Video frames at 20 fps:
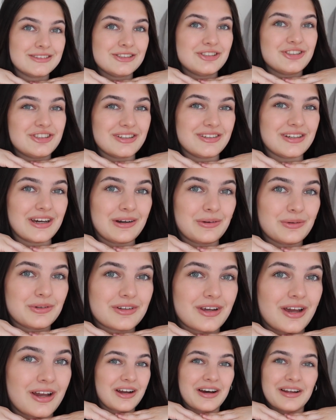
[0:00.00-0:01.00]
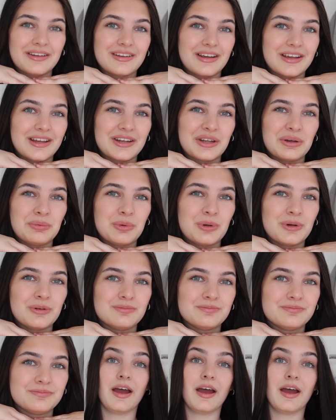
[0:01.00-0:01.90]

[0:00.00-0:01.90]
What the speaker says: shit out. I can't take it no more.